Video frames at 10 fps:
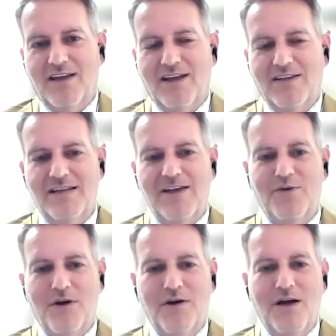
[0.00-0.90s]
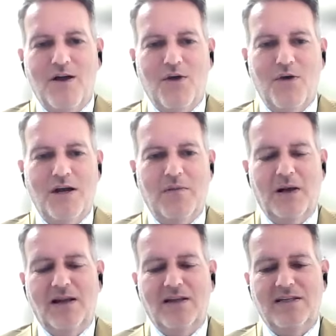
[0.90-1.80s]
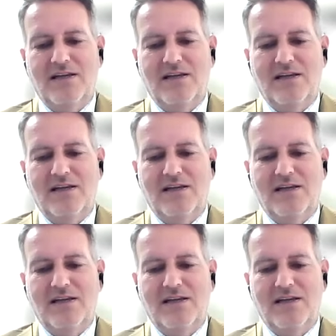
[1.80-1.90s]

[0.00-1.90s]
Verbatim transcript: he has zero credibility.